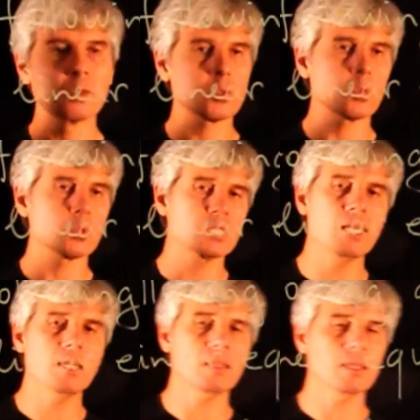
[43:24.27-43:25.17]
So
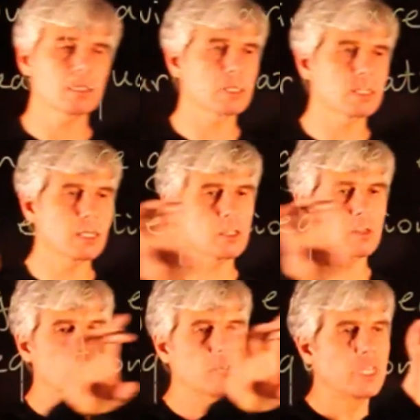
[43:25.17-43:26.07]
saying that a
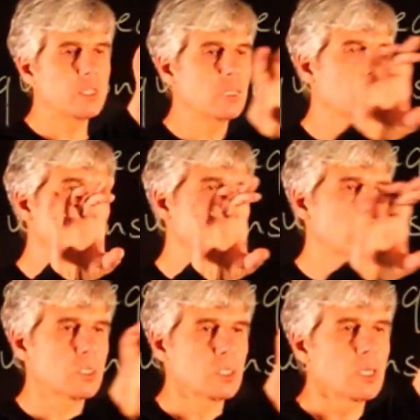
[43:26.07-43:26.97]
system of linear
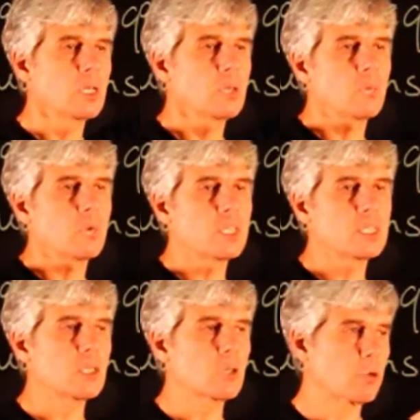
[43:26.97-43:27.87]
equations with a
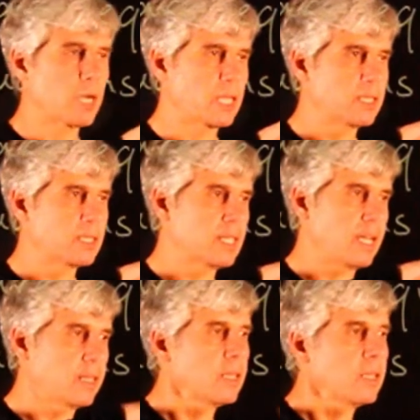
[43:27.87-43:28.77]
0 right-hand
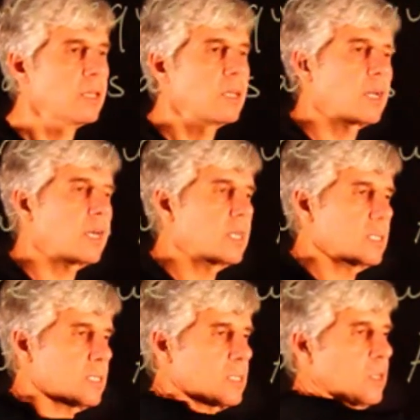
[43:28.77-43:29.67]
side
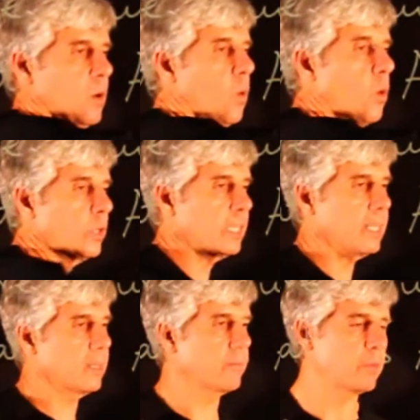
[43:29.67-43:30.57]
has
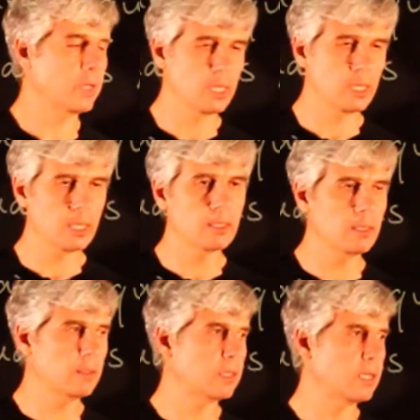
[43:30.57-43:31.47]
only a
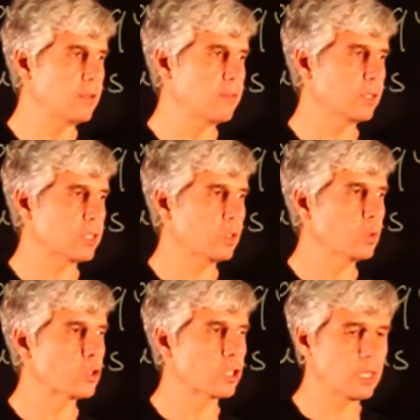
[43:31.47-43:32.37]
trivial
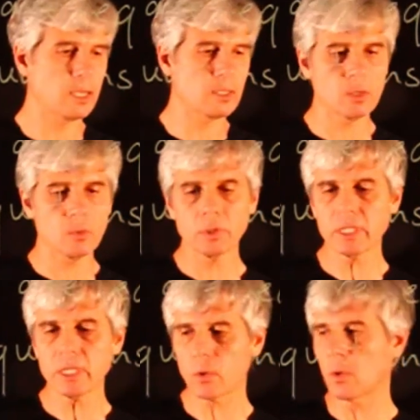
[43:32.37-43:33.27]
solution x equals
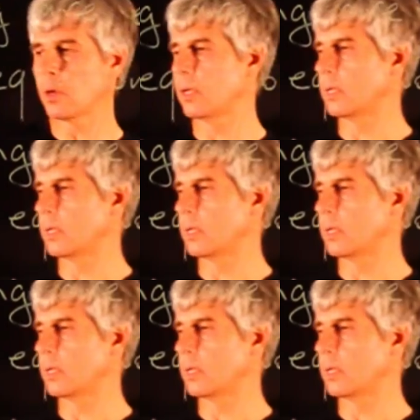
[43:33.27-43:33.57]
0.